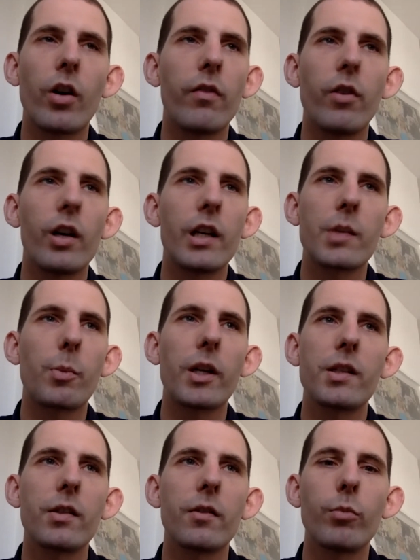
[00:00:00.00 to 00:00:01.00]
very
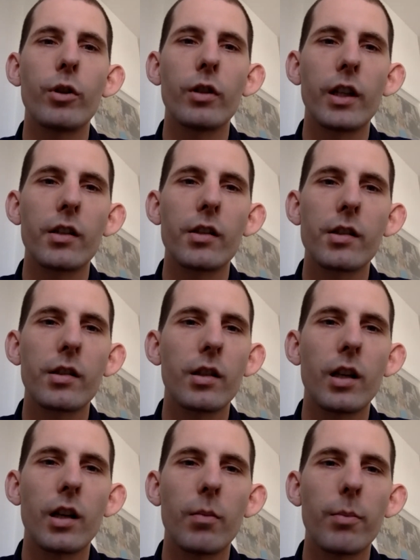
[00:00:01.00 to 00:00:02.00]
expensive buildings
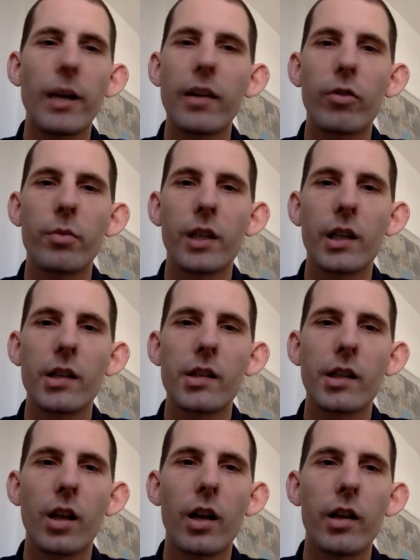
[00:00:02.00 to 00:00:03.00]
and bankrupting his
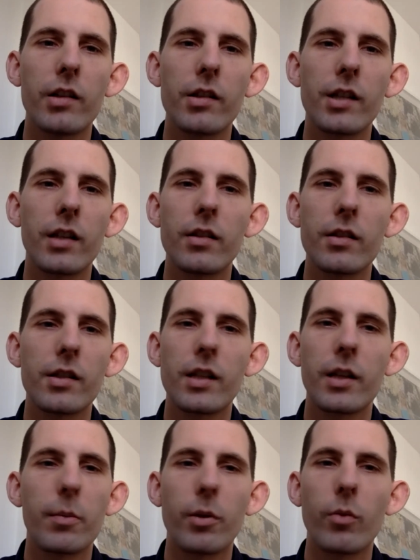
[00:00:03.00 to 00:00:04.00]
clients and
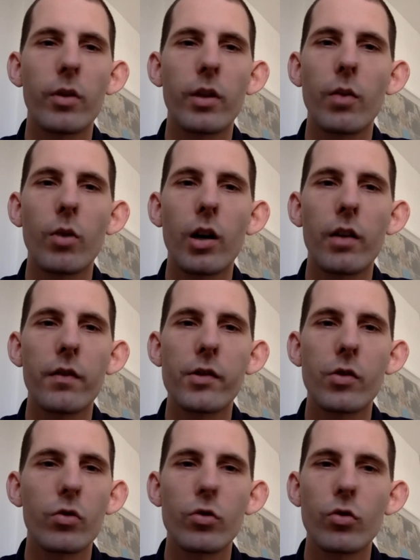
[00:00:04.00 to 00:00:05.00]
sleeping with their wives
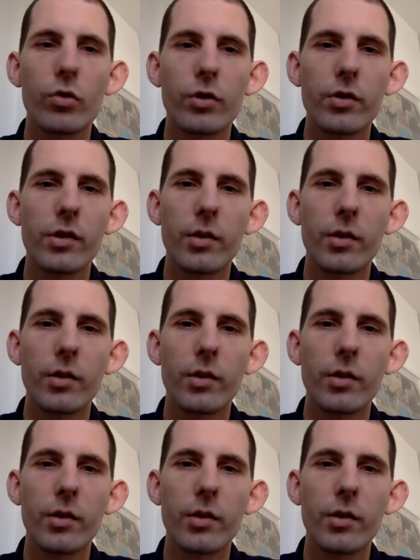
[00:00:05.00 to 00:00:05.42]
or daughters.